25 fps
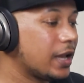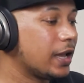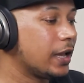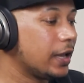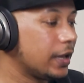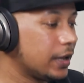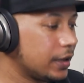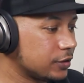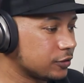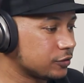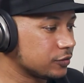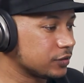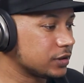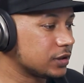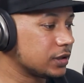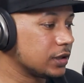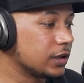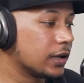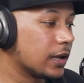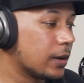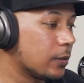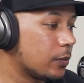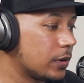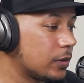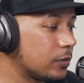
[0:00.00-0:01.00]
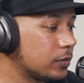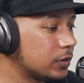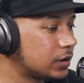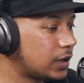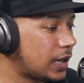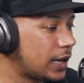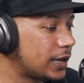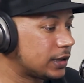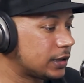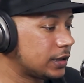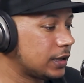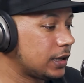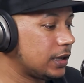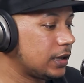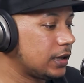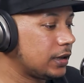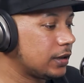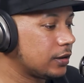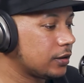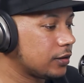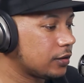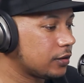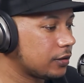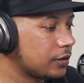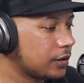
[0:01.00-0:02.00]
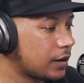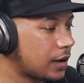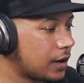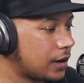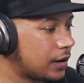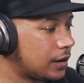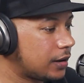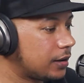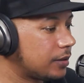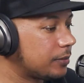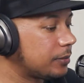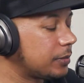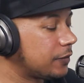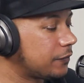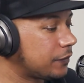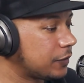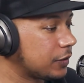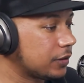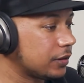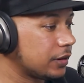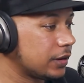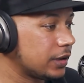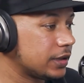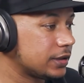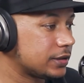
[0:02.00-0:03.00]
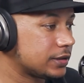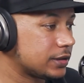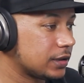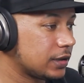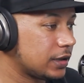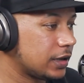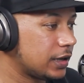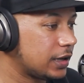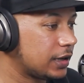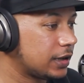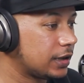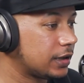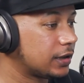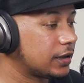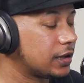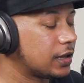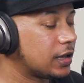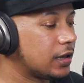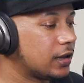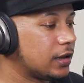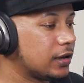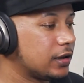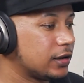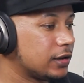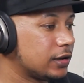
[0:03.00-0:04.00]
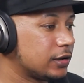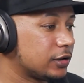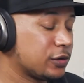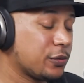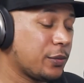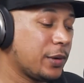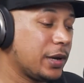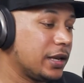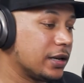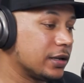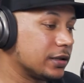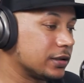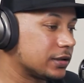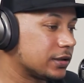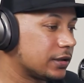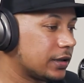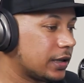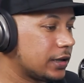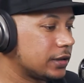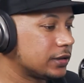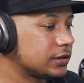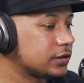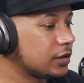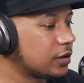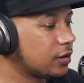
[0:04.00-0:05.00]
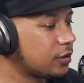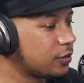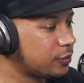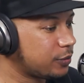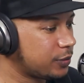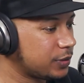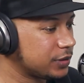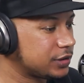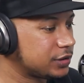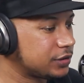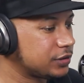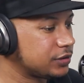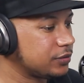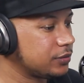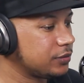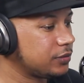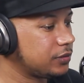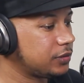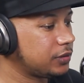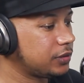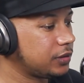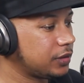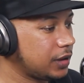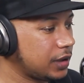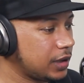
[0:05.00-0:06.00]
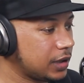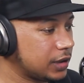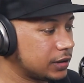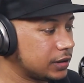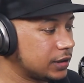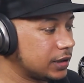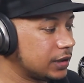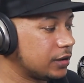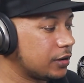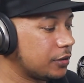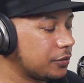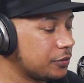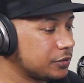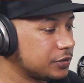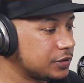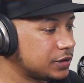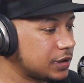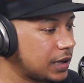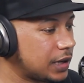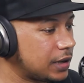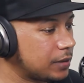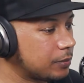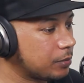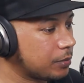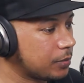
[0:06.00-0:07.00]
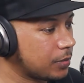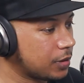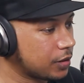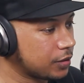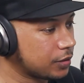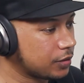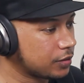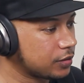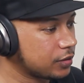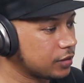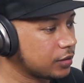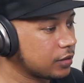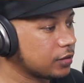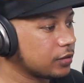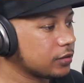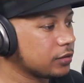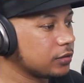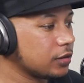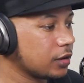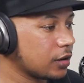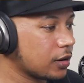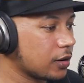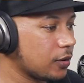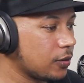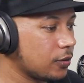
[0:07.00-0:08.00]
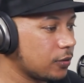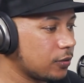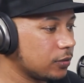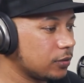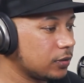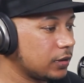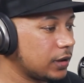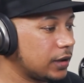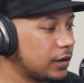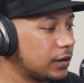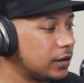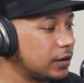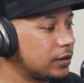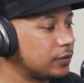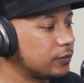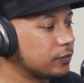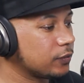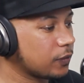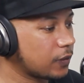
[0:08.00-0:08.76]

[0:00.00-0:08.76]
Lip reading: Interesting. And we would like to hear, if you're listening, tweet us. Let us know what you think. Did OJ murder Nicole and